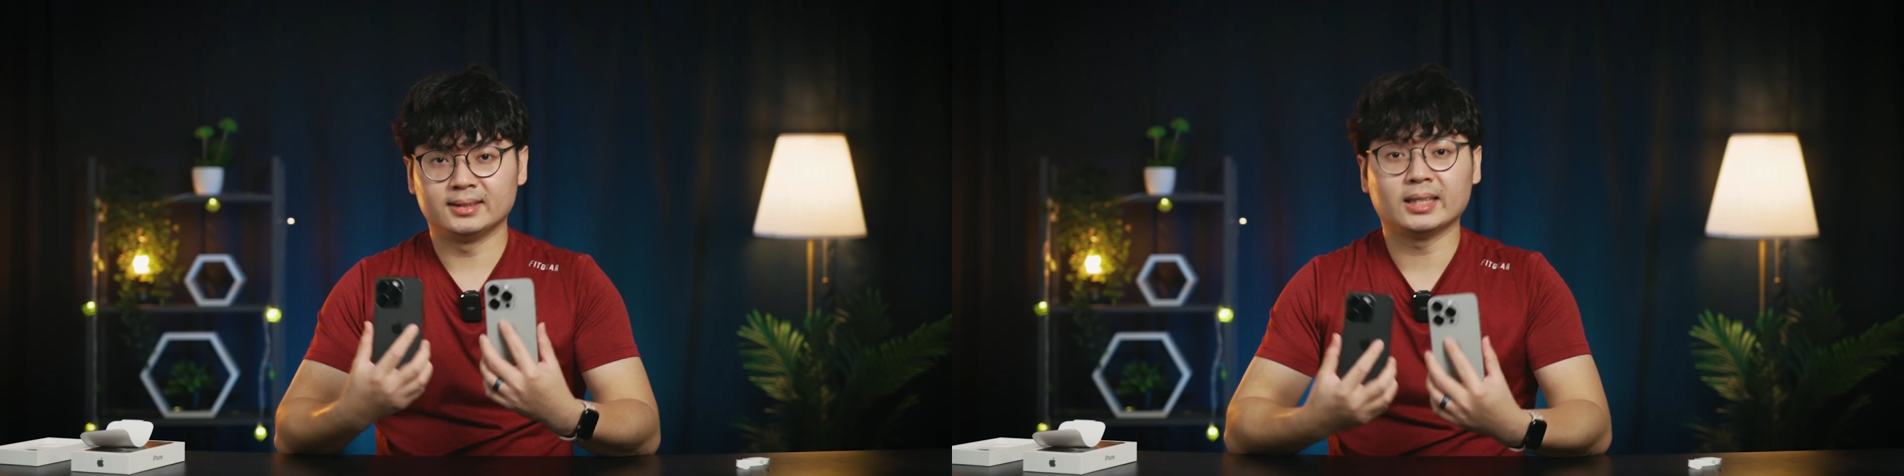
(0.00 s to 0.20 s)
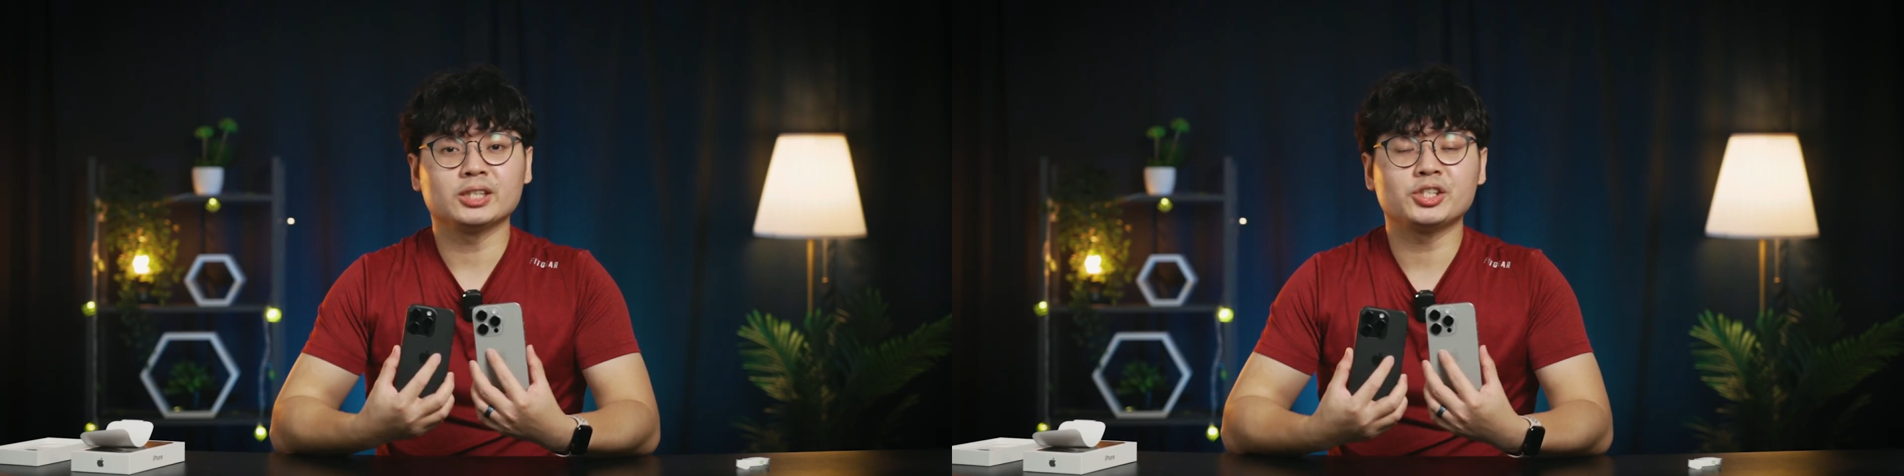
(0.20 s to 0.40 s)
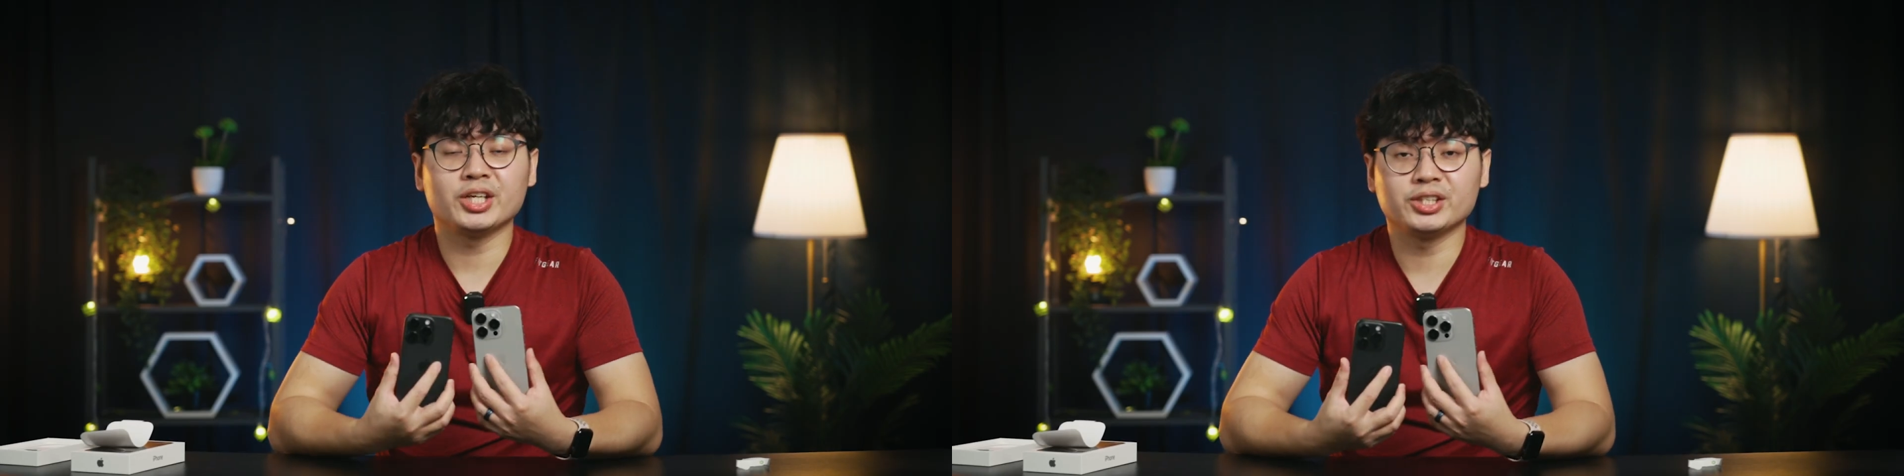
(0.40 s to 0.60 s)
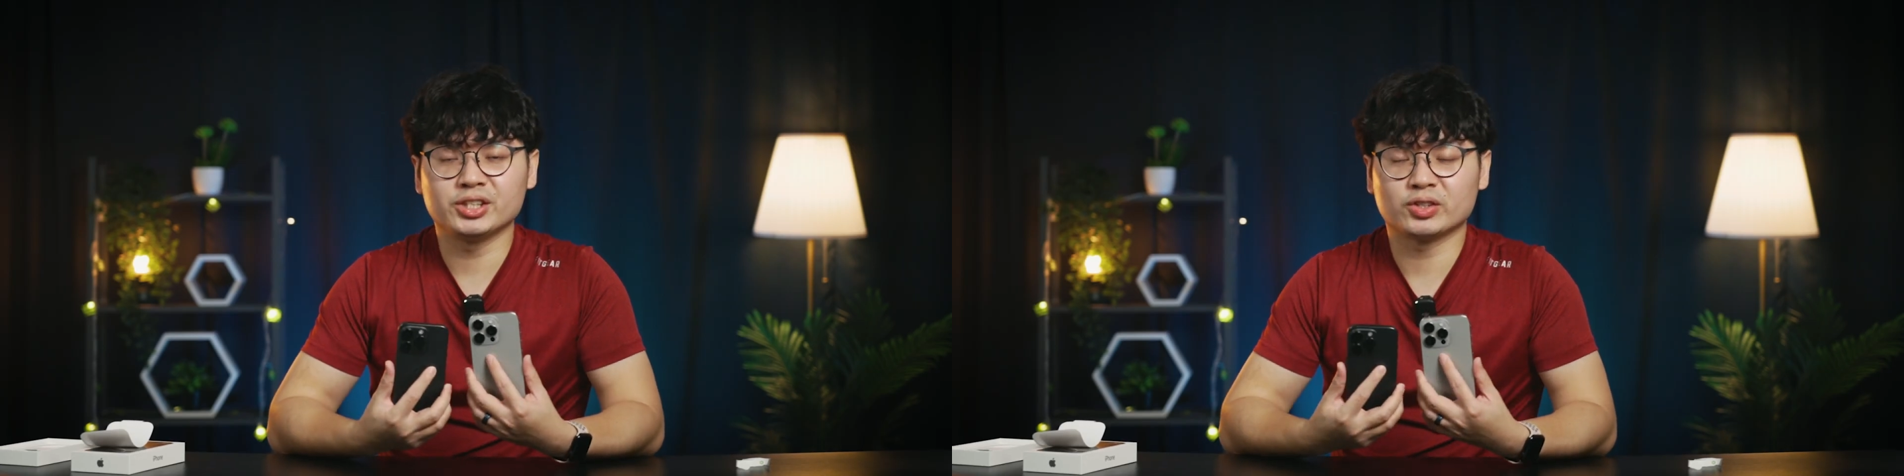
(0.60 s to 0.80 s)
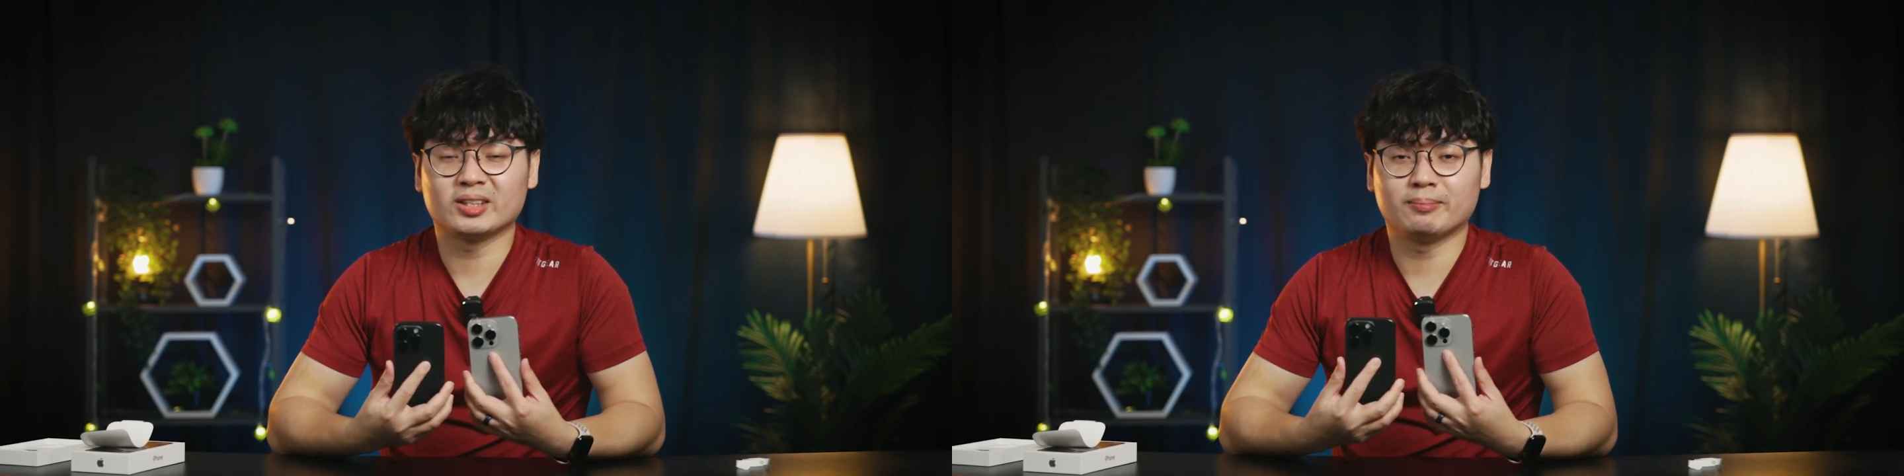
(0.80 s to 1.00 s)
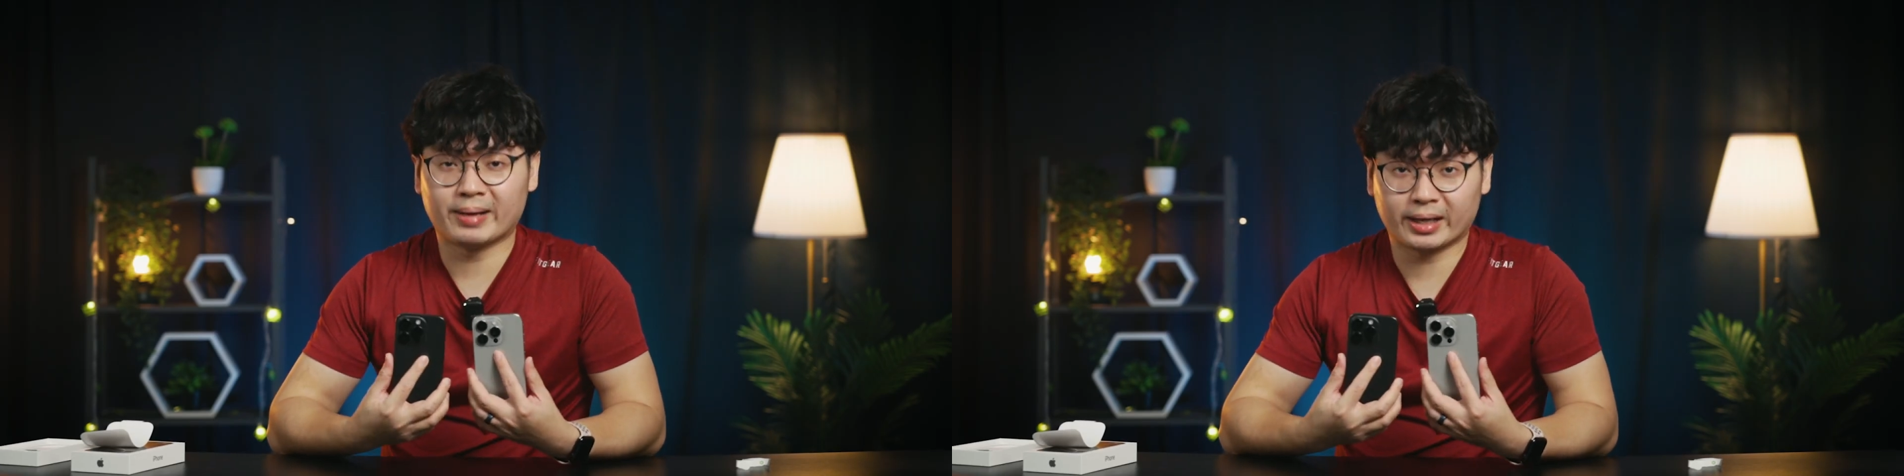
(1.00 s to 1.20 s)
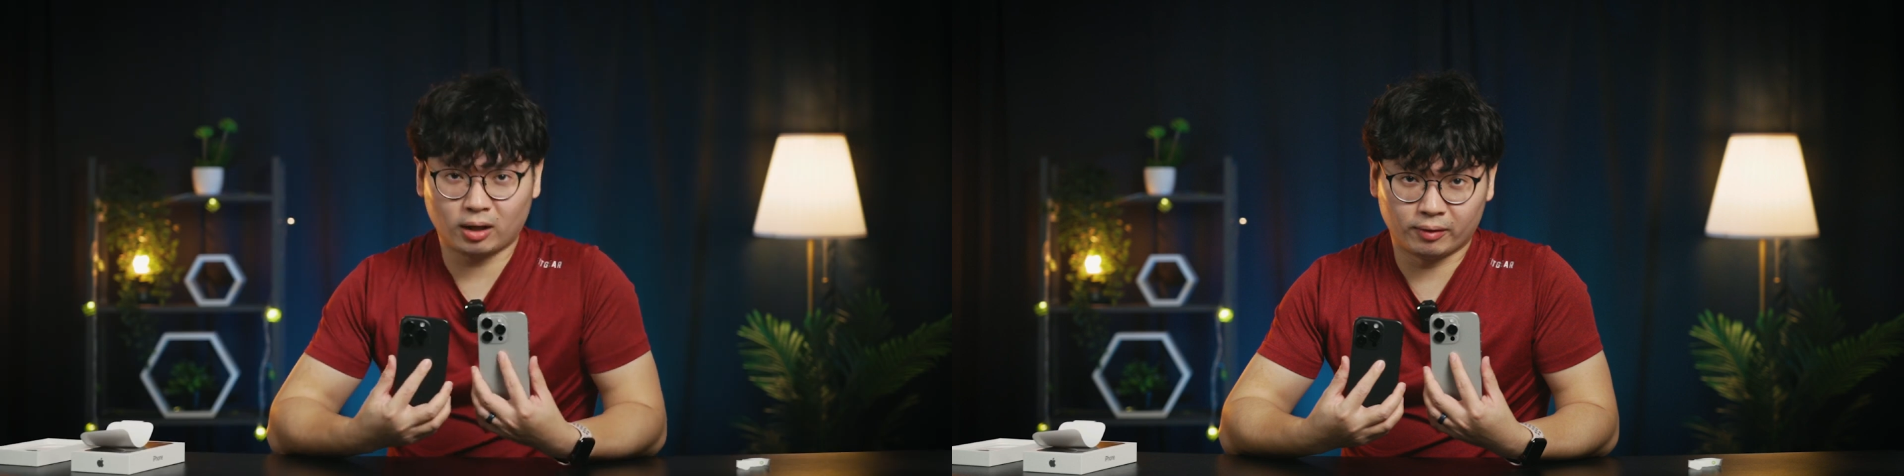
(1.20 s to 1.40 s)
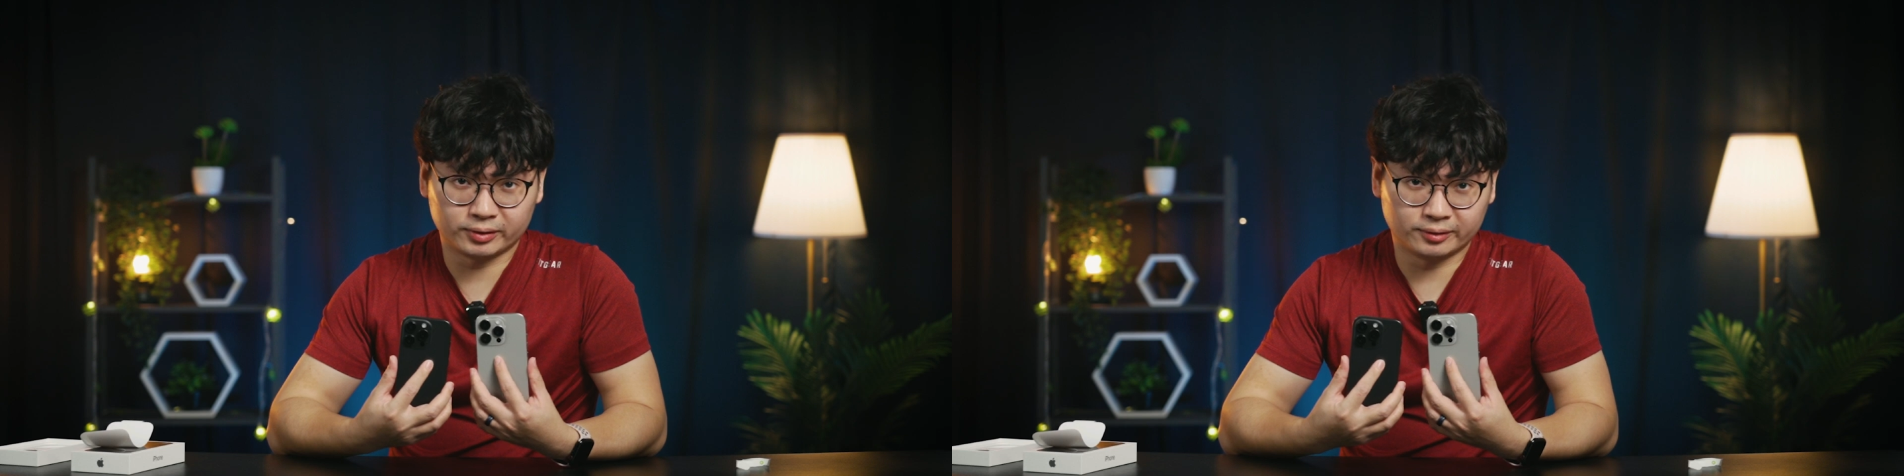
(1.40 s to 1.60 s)
Another change is on the back
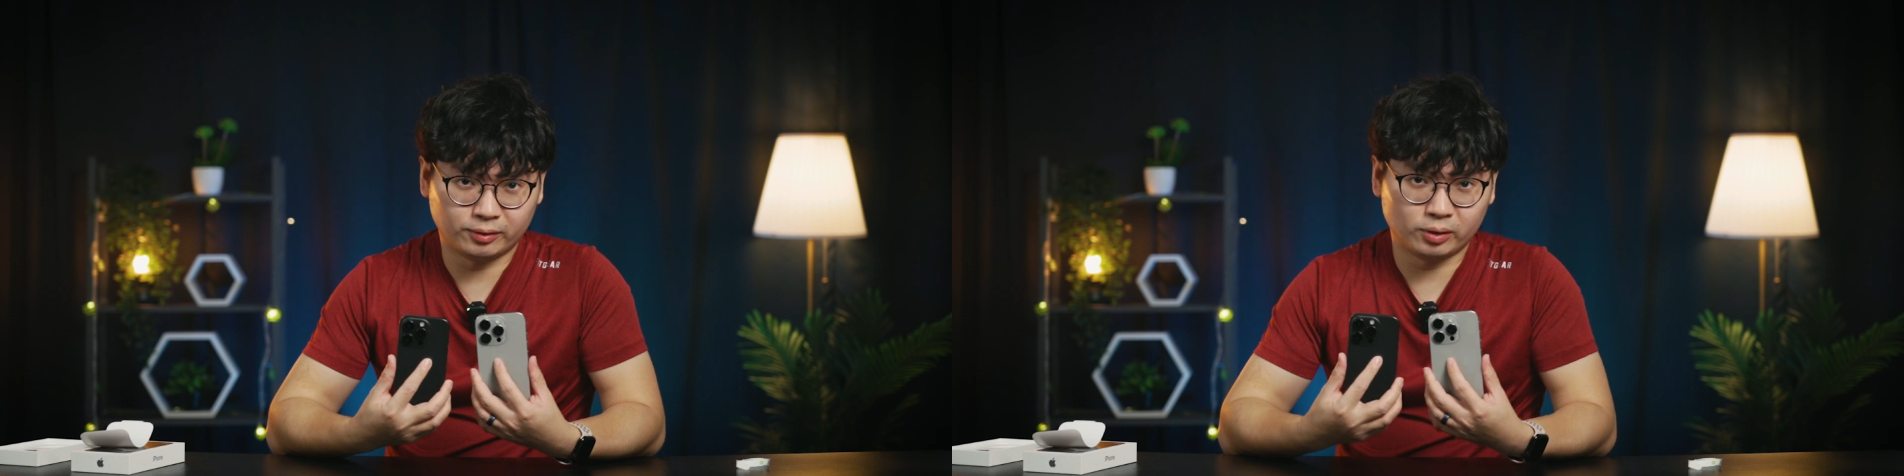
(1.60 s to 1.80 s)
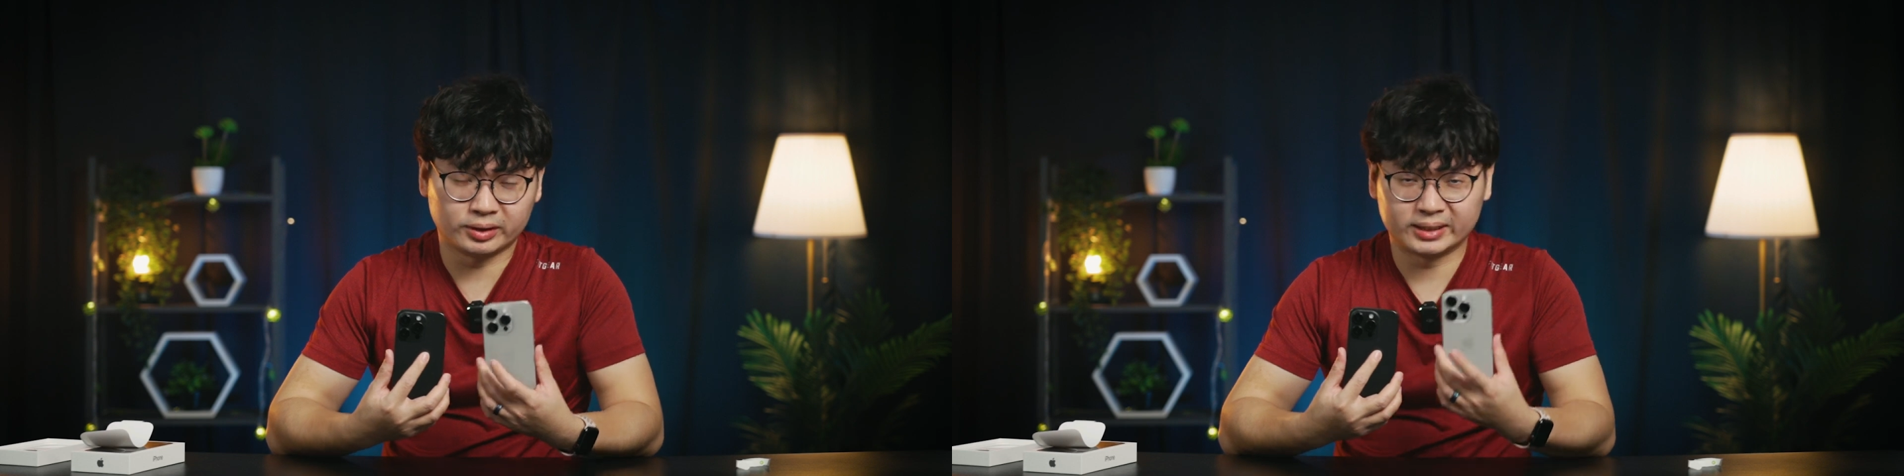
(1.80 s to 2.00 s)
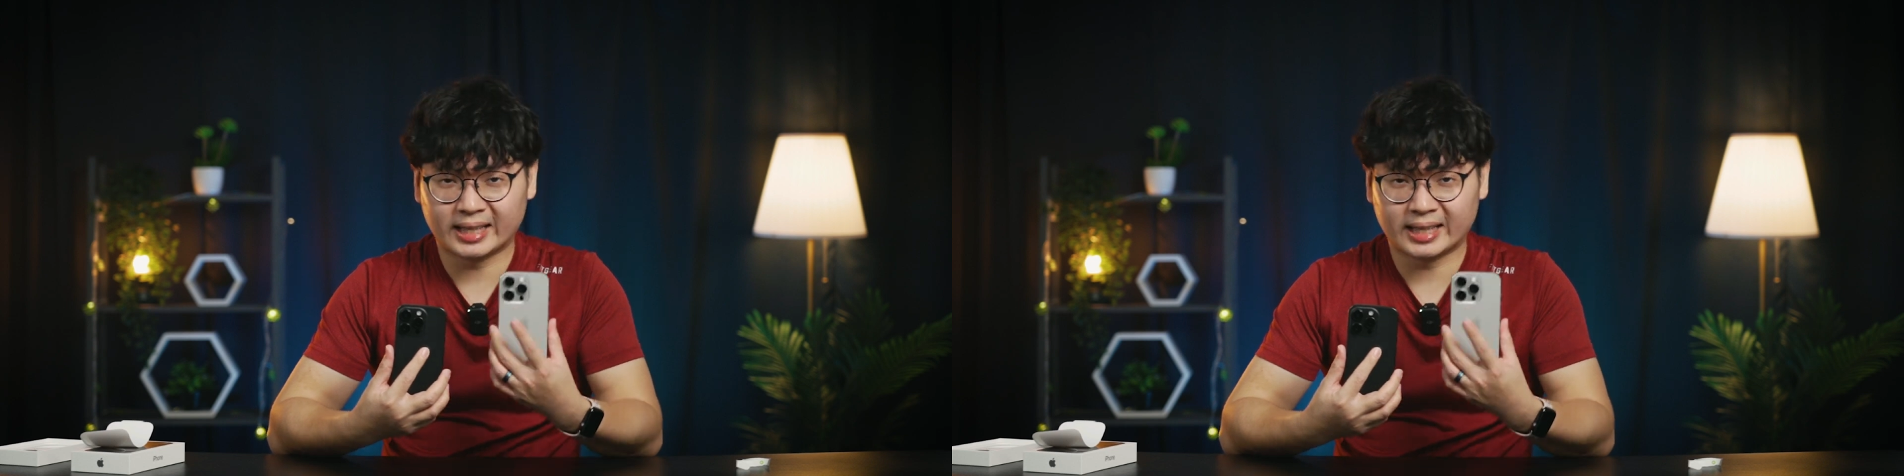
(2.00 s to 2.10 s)
of the phone.